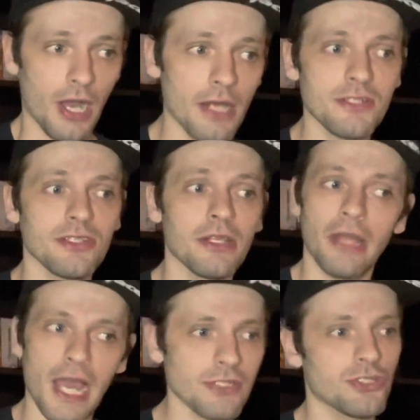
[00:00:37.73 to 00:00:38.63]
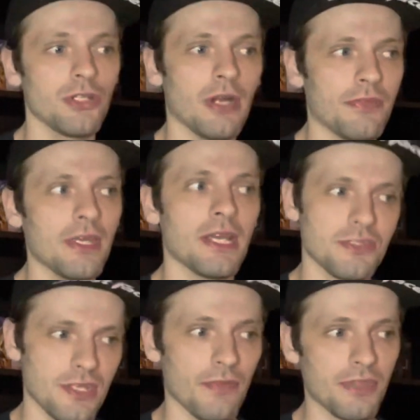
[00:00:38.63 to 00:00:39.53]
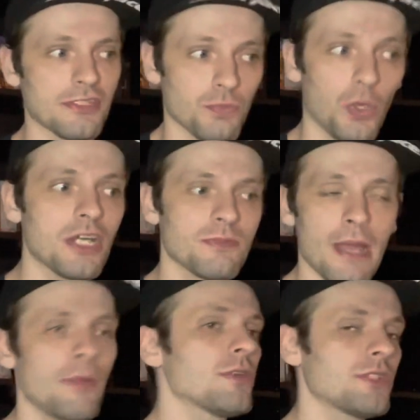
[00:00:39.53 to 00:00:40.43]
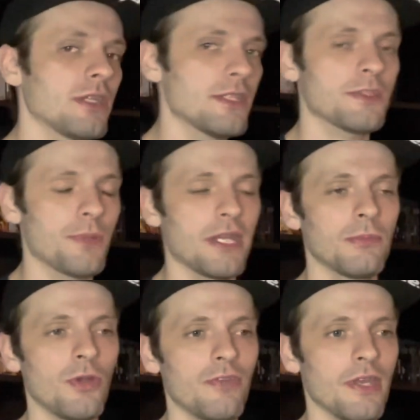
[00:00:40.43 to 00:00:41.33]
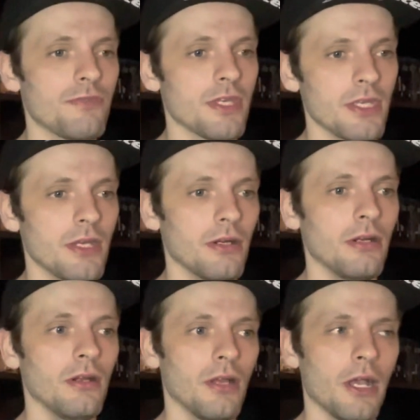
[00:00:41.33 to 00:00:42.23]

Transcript: Honestly, last year, I think I said this was my most anticipated movie of the year.